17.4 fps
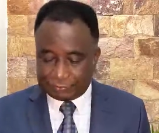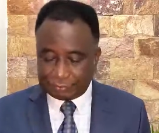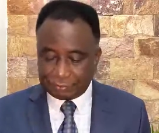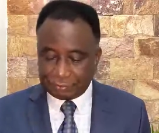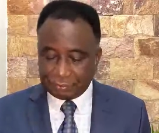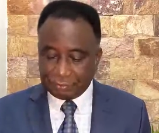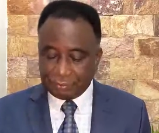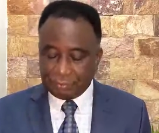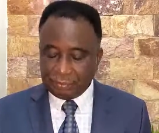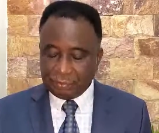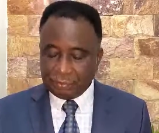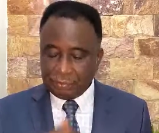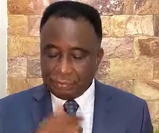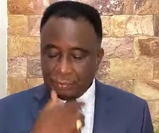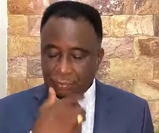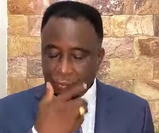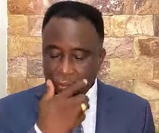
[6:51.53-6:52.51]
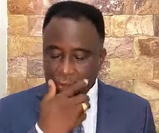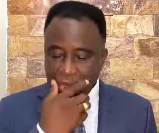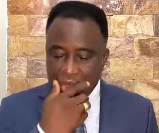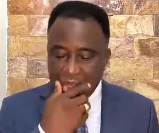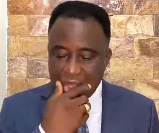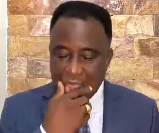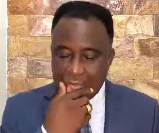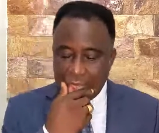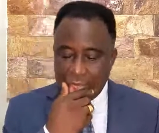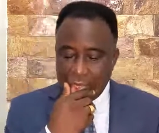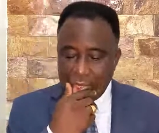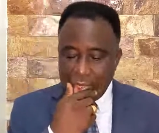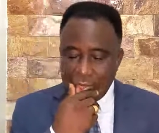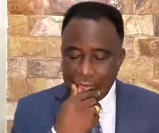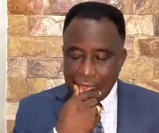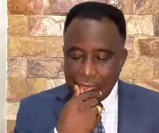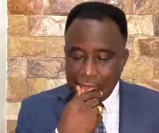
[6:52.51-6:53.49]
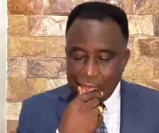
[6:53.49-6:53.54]

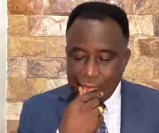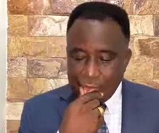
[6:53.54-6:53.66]
Nobody speaks.